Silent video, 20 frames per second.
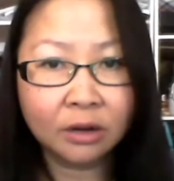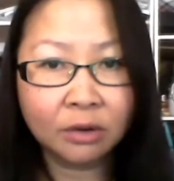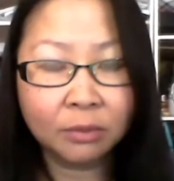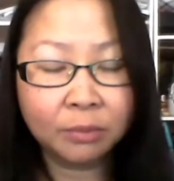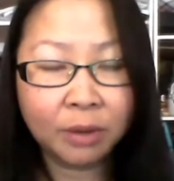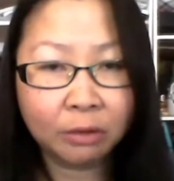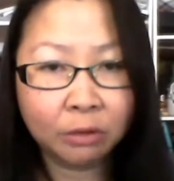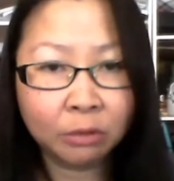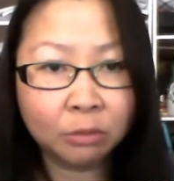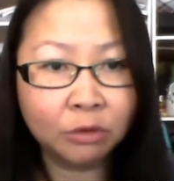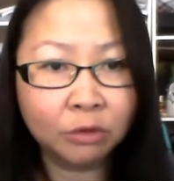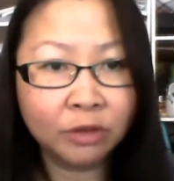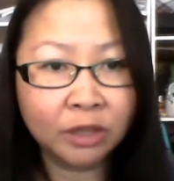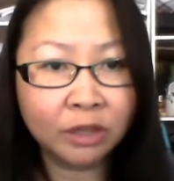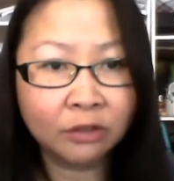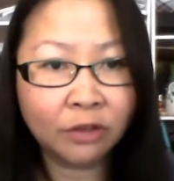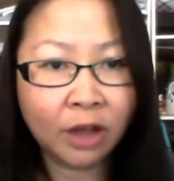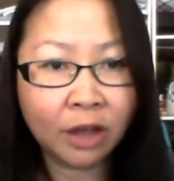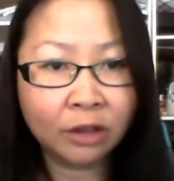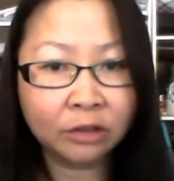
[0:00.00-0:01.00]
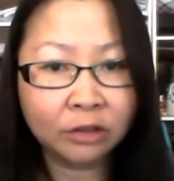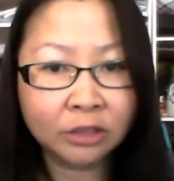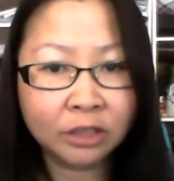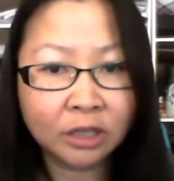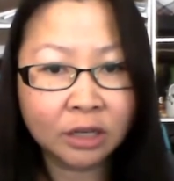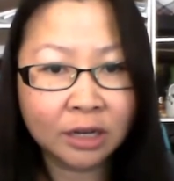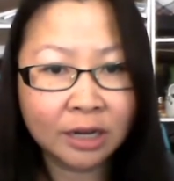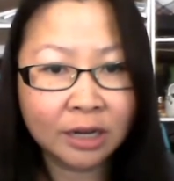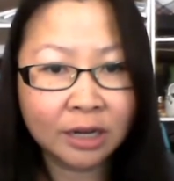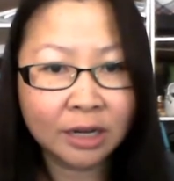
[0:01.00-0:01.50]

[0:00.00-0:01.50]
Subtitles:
by removing the fathers.